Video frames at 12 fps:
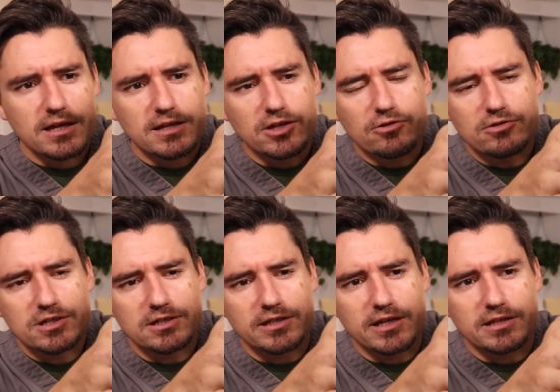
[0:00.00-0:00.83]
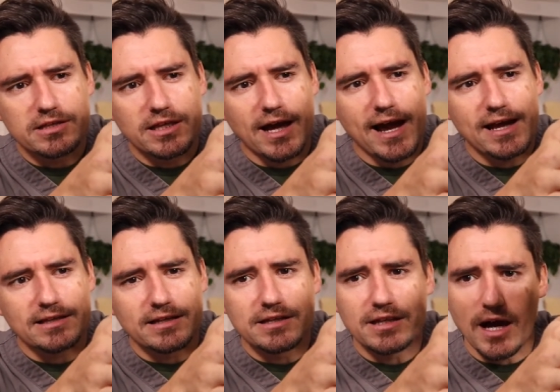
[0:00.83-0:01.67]
Usually the
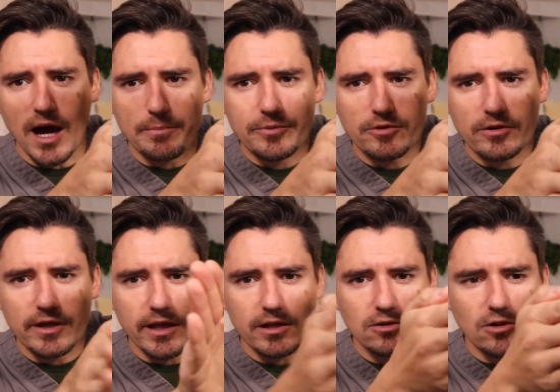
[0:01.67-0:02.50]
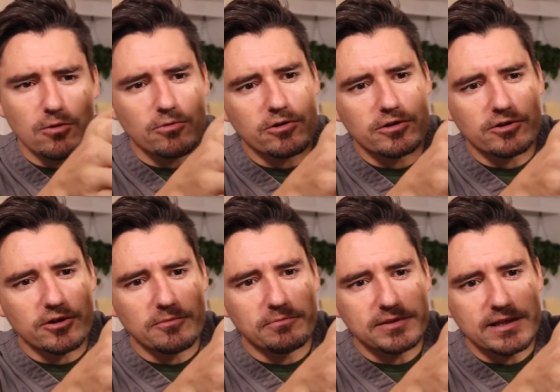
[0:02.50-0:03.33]
eyelids, upper and lower, they're
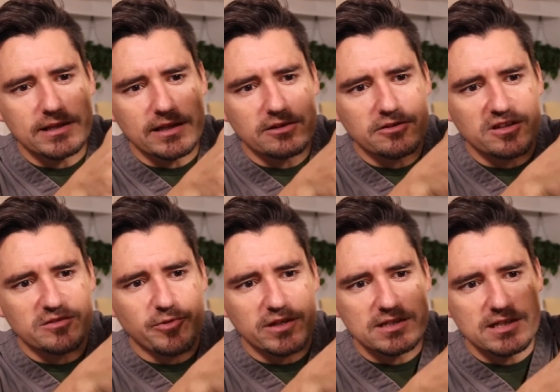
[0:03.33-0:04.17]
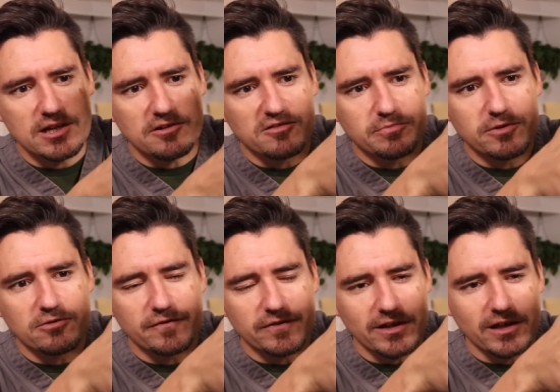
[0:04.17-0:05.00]
going to blink and they're going to spread the tears
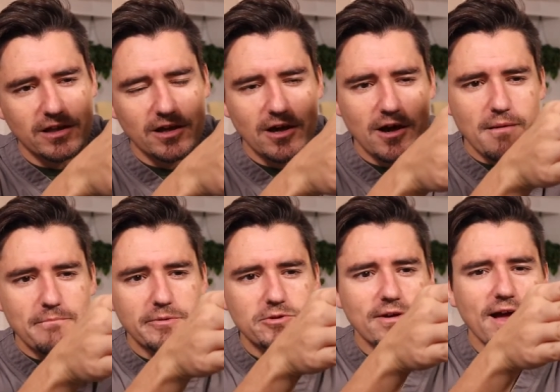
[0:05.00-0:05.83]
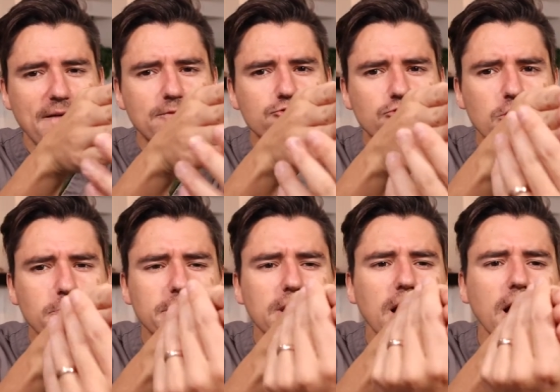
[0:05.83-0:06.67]
beautifully. But when you have
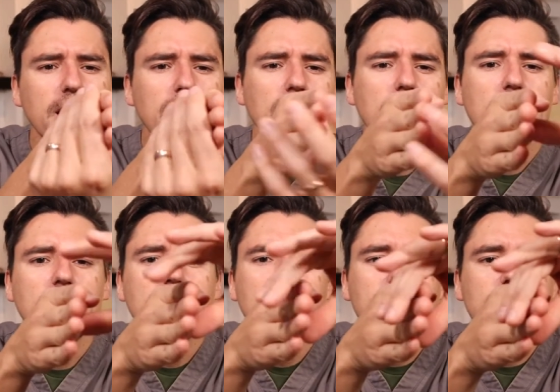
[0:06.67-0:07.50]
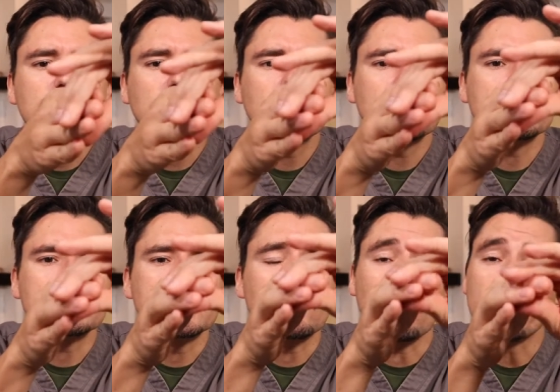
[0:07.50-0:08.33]
entropion, the lower
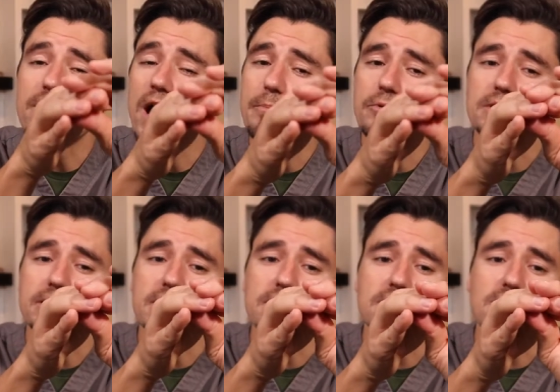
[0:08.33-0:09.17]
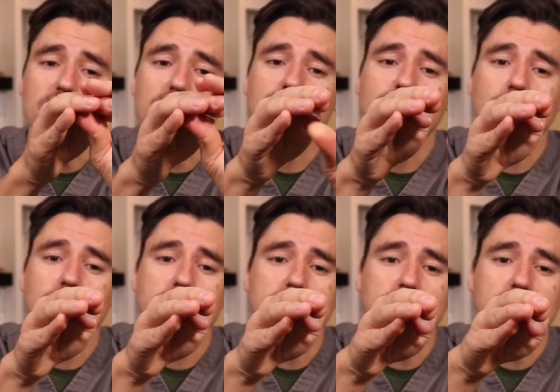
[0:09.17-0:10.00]
lid or the upper lid is
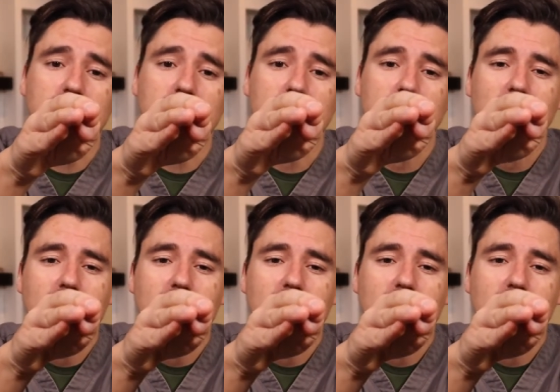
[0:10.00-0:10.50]
rolled in.